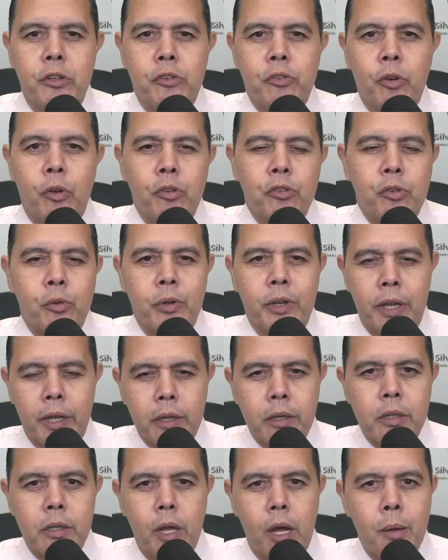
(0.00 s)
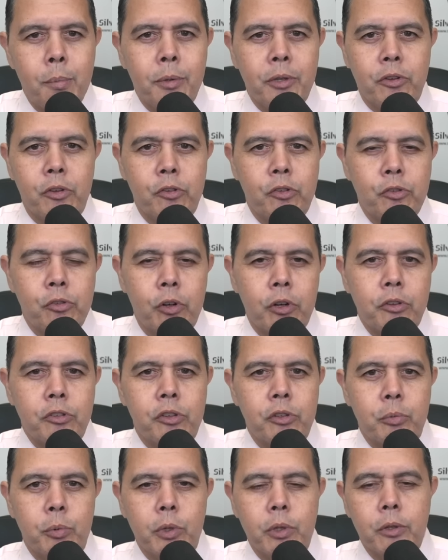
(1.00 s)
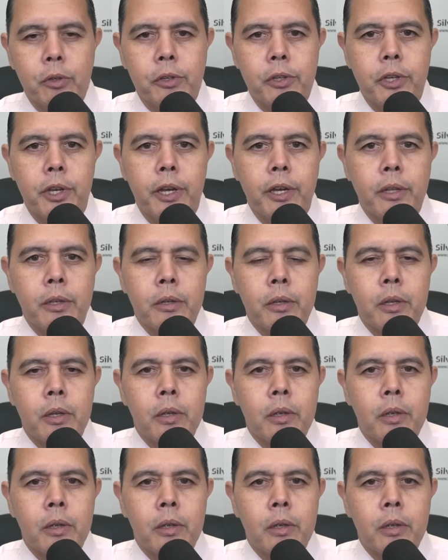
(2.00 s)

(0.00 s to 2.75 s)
It's also economic destruction we're looking at.